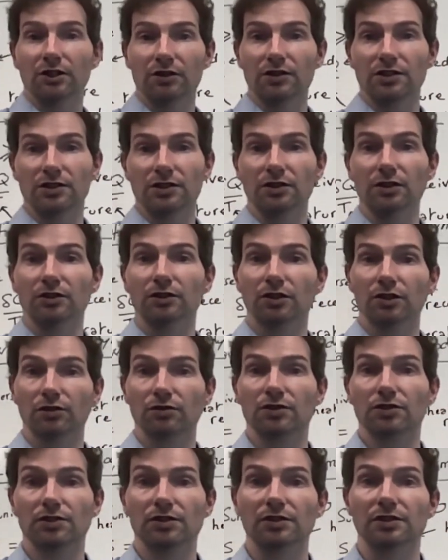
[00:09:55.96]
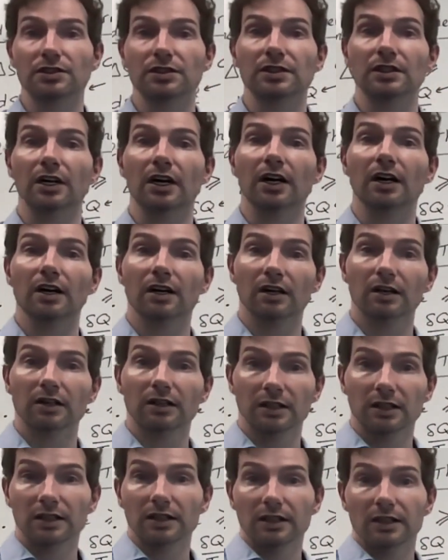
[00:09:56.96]
considered constant
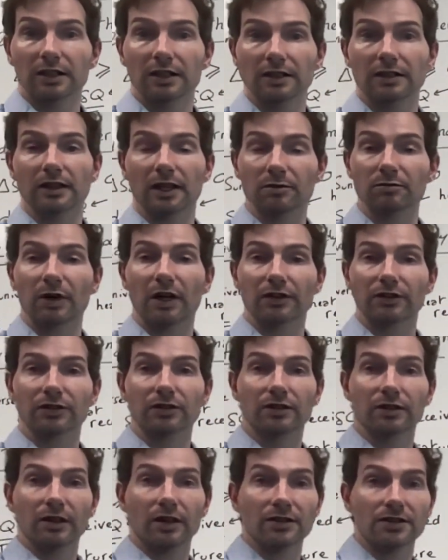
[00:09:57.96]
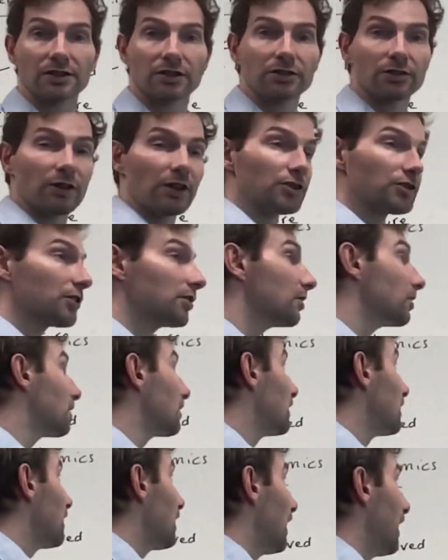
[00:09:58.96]
in that particular situation,
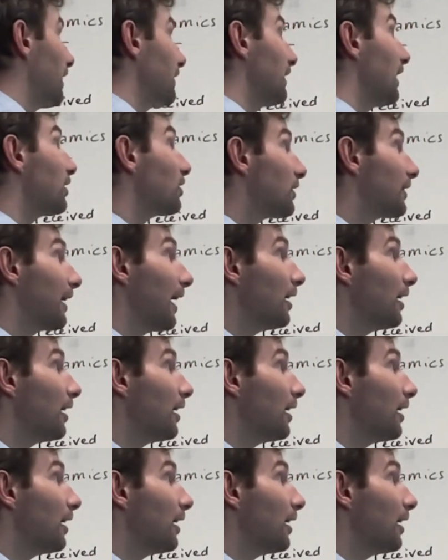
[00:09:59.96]
and that